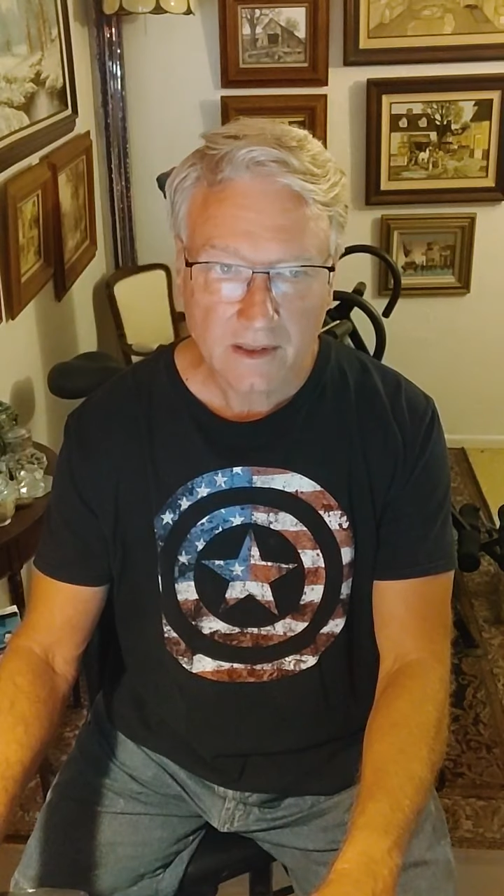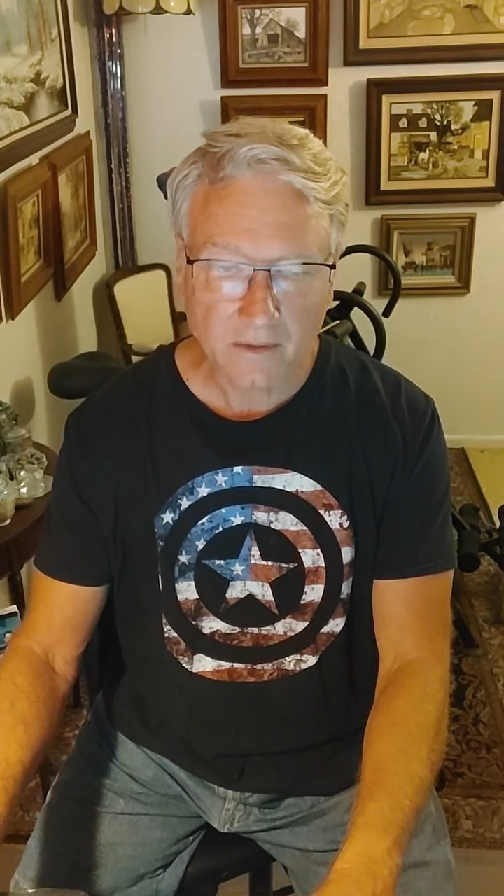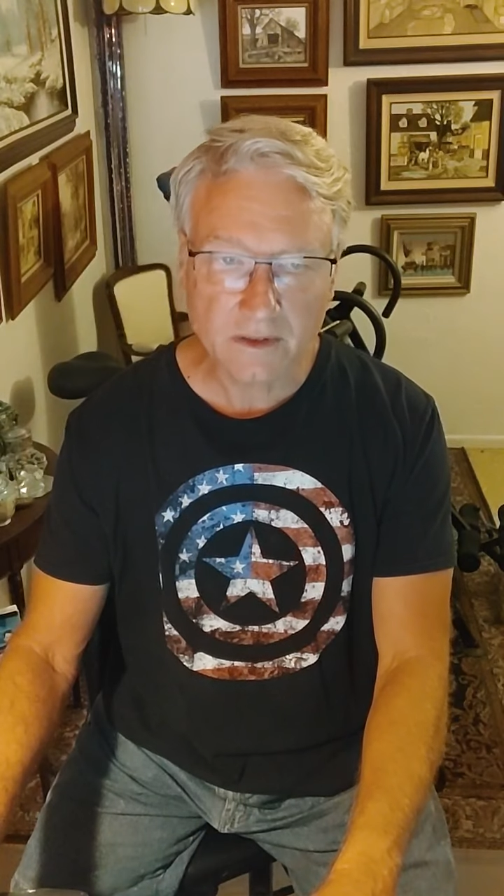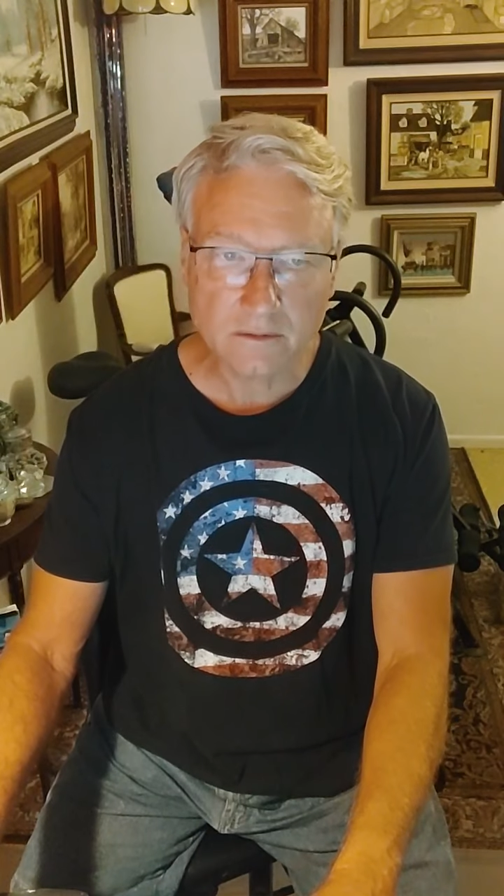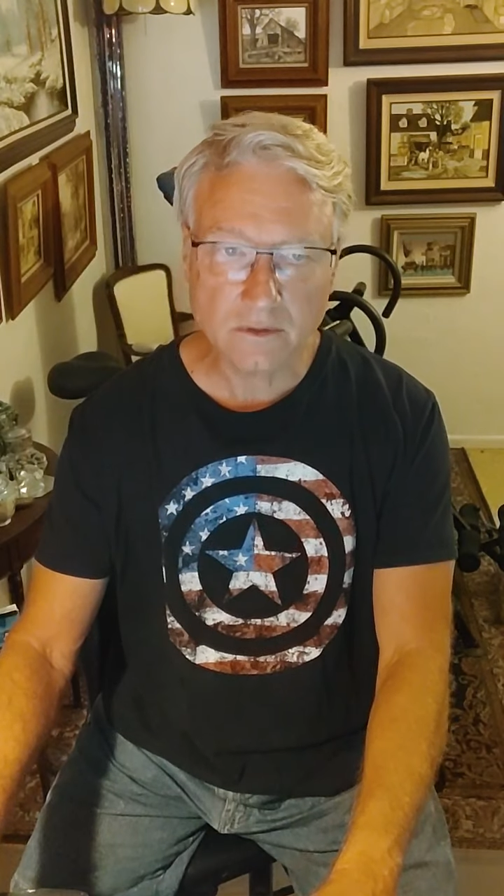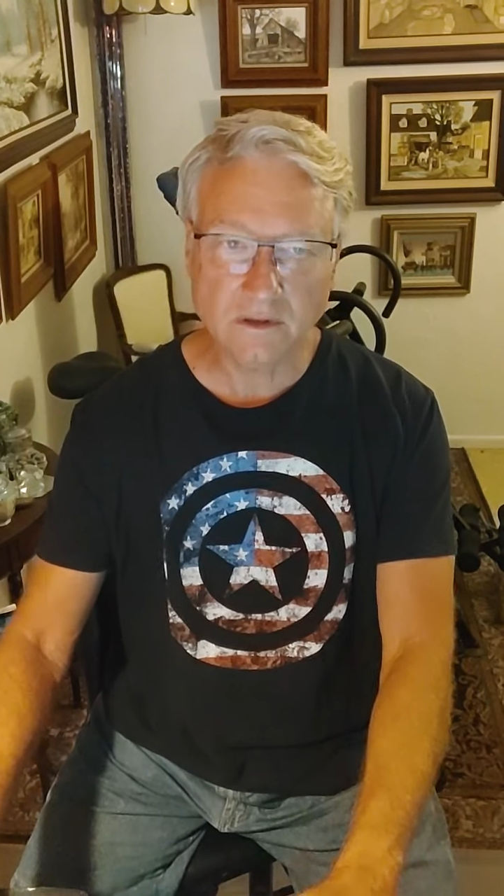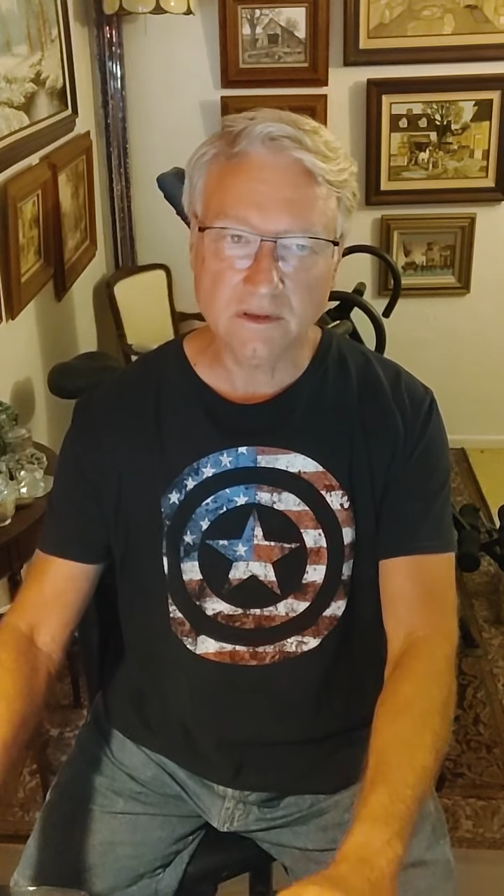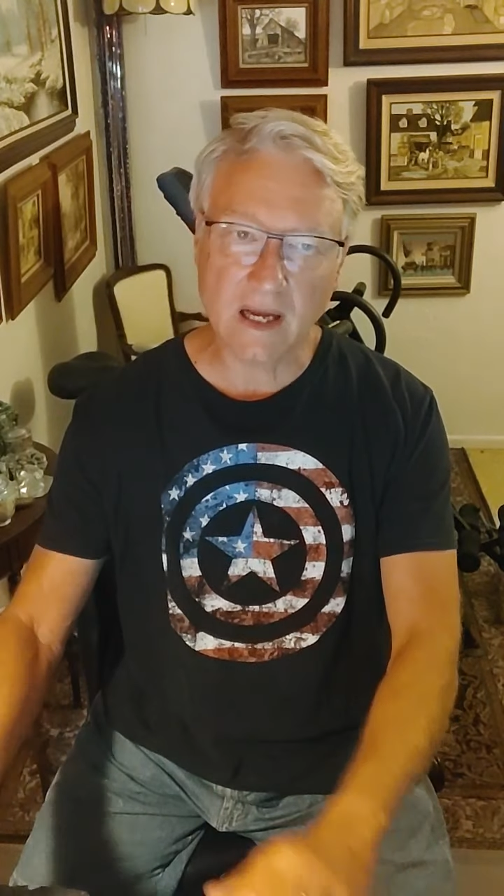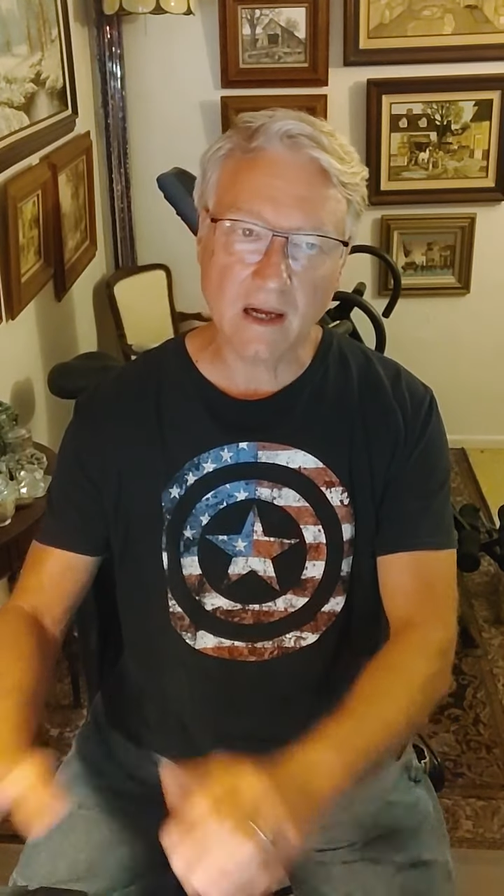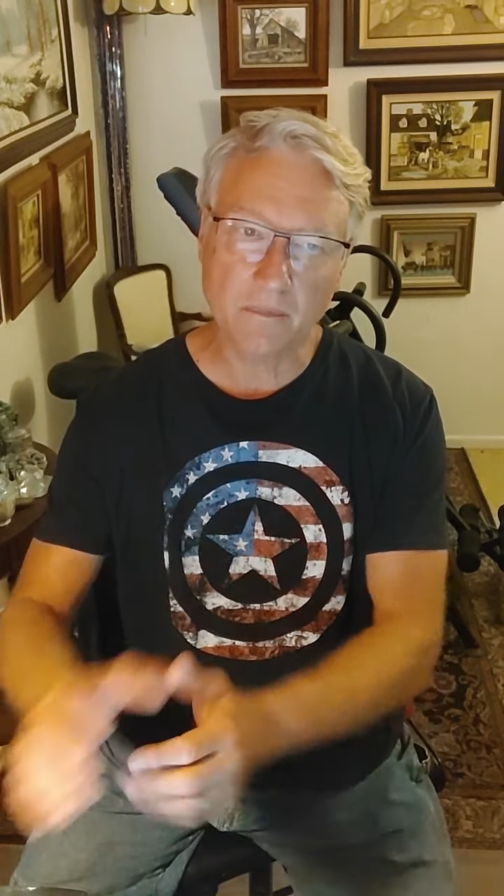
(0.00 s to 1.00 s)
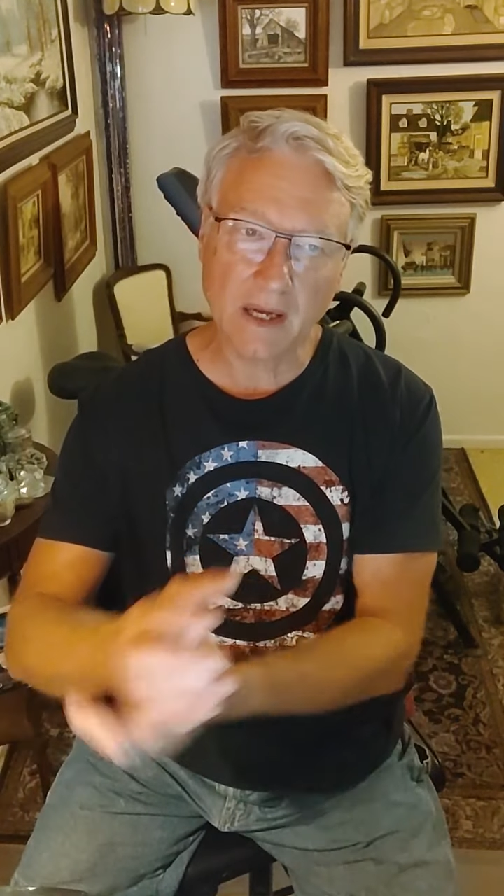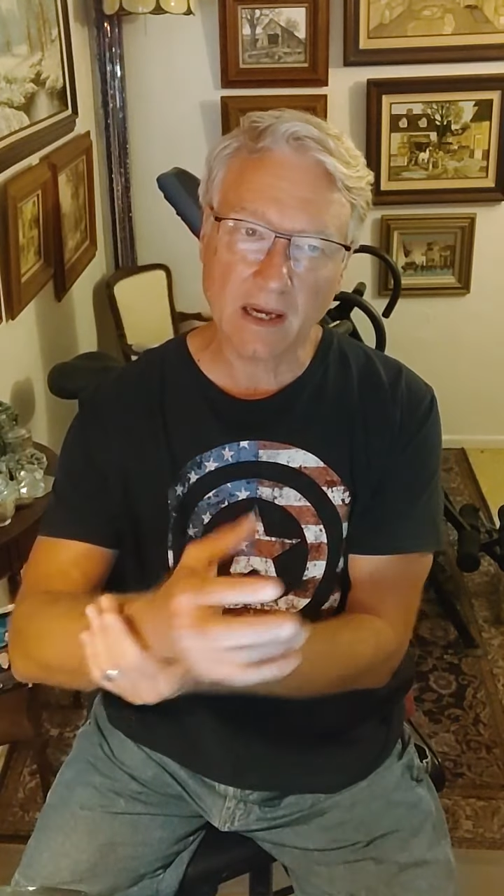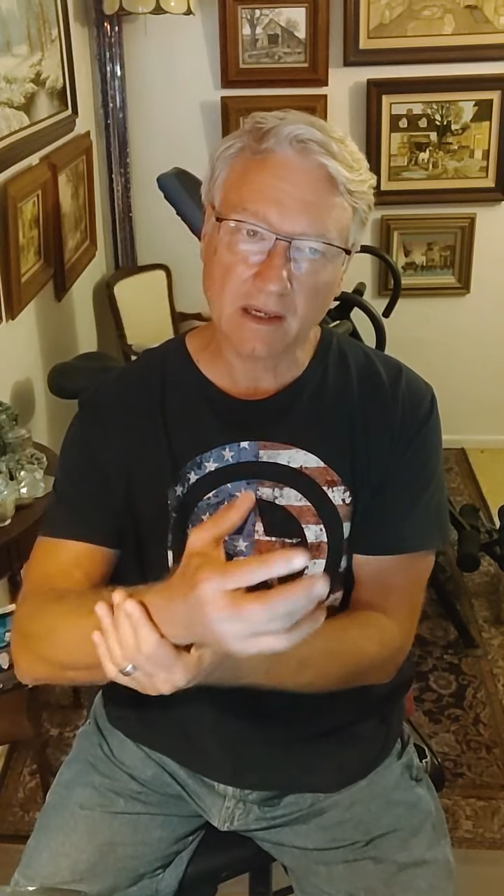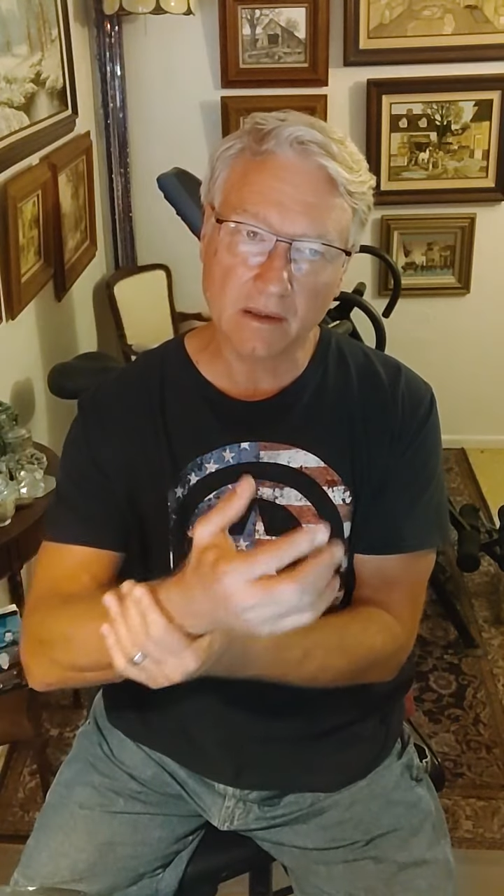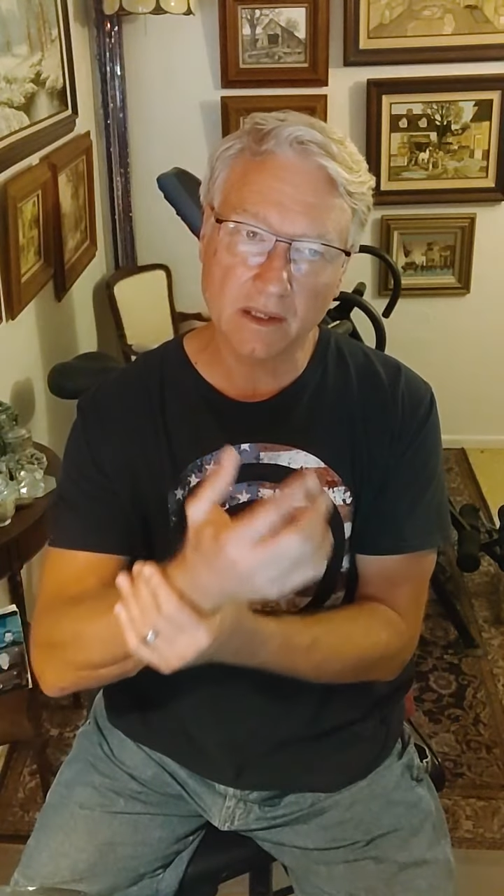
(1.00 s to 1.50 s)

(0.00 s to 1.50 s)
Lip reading: Now, this was back